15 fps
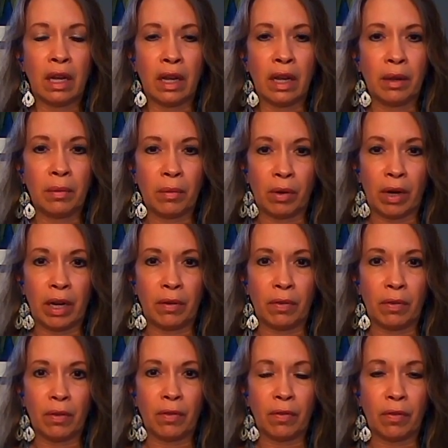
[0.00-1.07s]
I am
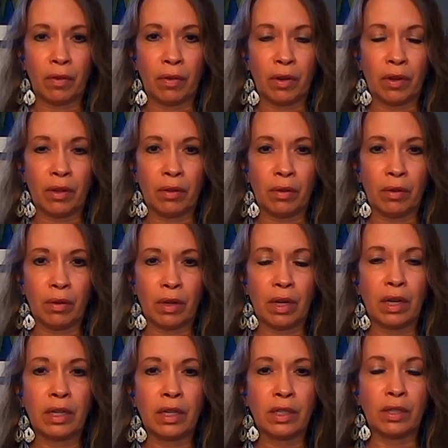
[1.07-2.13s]
grateful for you
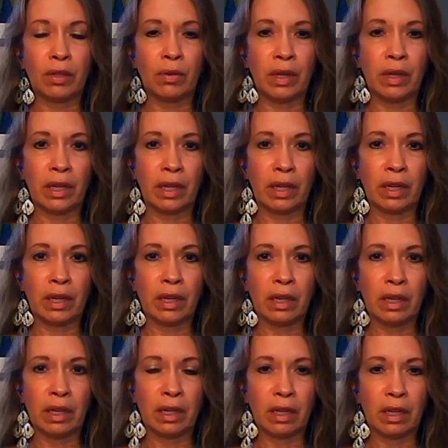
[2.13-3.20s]
tuning in
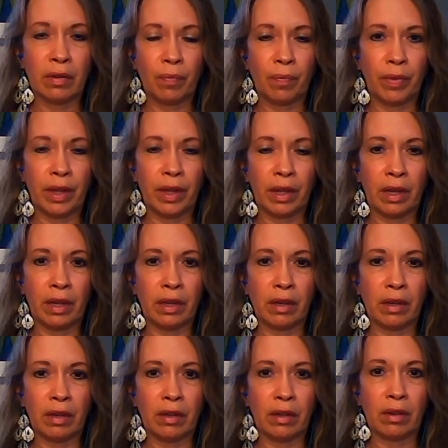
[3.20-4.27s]

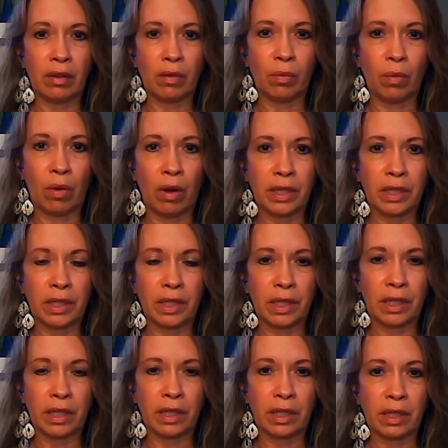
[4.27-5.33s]
and
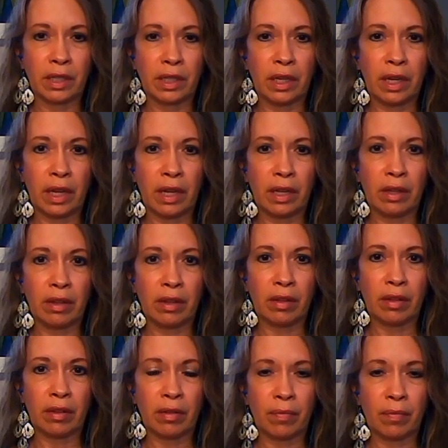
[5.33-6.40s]
watching
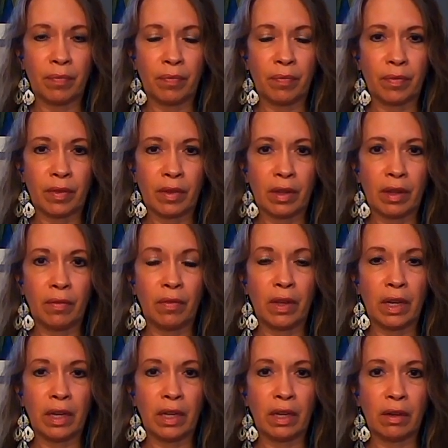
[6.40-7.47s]
today's
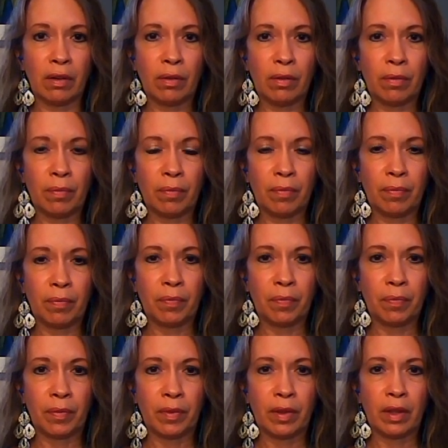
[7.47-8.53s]
video.
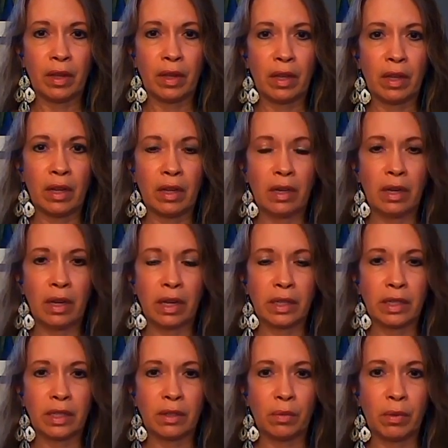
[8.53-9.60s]

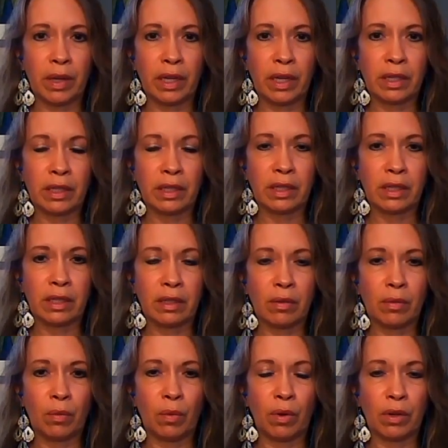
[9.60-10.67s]
Next week's
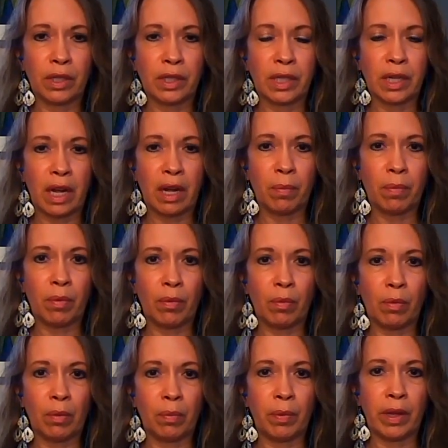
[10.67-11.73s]
workshop
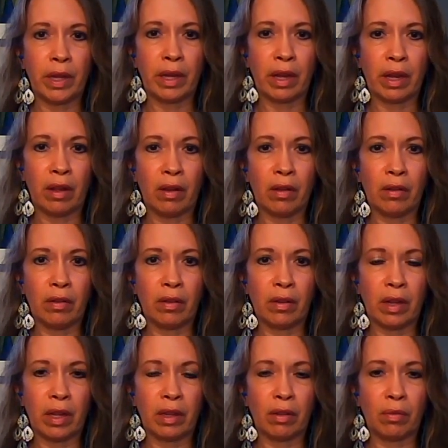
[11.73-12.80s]
will be held
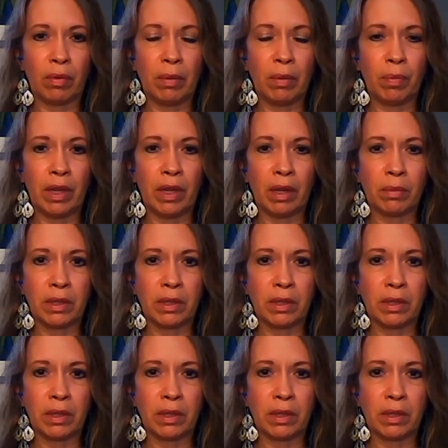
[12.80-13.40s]
at 3 p.m.